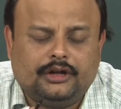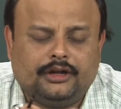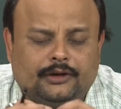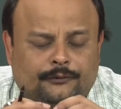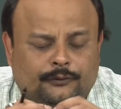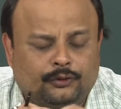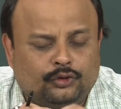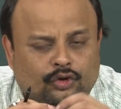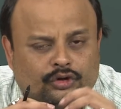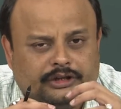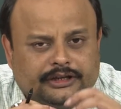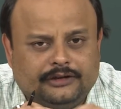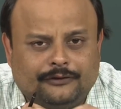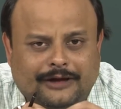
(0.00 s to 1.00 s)
If you know
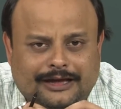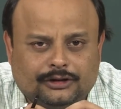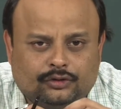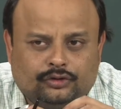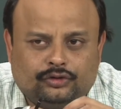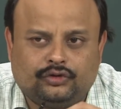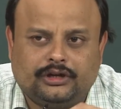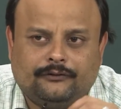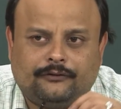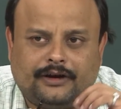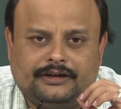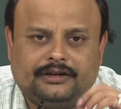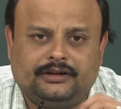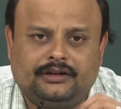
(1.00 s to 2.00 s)
the E value, you can
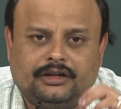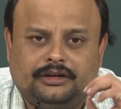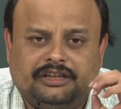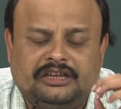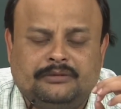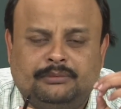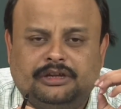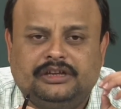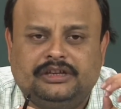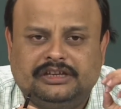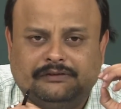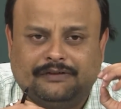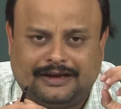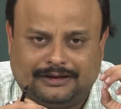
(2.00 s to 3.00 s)
find it the
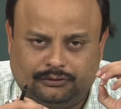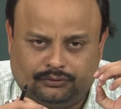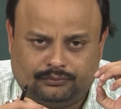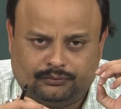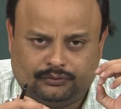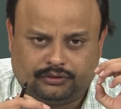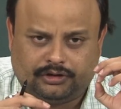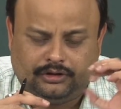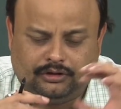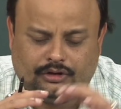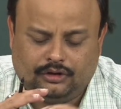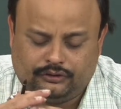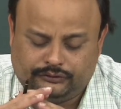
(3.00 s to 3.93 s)
dBE value. Okay.